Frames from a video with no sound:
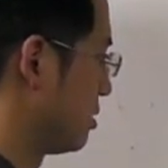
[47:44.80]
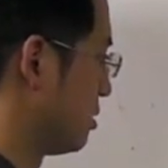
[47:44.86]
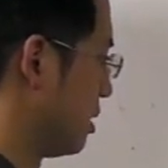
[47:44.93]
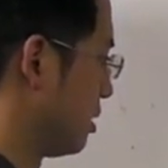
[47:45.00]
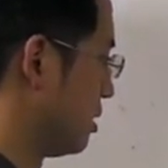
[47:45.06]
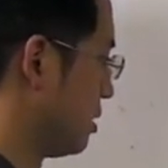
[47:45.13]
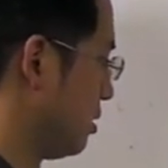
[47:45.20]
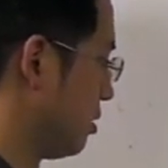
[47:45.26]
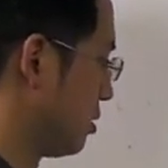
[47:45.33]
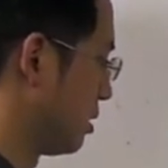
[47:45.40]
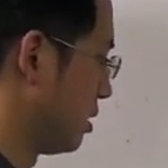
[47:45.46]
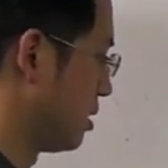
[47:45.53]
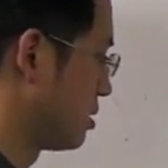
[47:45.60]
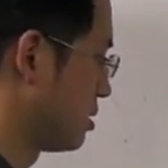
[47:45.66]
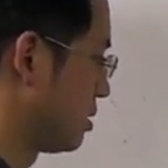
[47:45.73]
in the
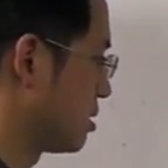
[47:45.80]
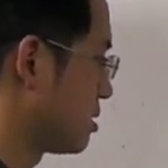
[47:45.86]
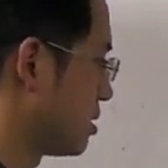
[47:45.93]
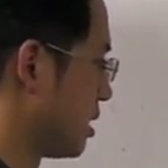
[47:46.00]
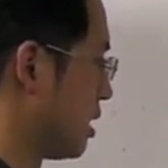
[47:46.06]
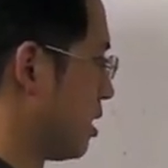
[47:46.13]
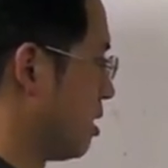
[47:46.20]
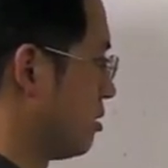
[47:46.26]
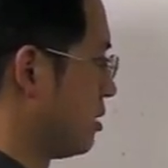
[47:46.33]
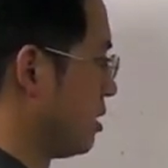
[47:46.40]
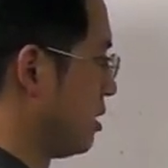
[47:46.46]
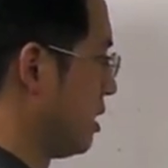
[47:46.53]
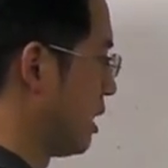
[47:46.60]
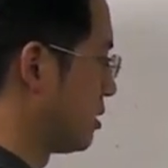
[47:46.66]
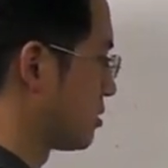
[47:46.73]
nucleus, in the cell, and in
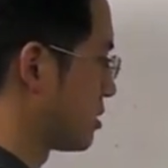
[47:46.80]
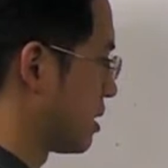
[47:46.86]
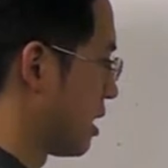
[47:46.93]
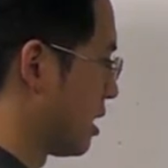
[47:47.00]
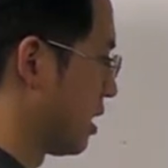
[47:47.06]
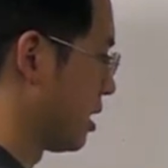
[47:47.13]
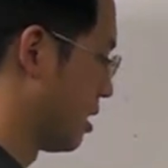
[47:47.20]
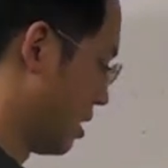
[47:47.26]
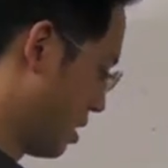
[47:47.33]
the outside.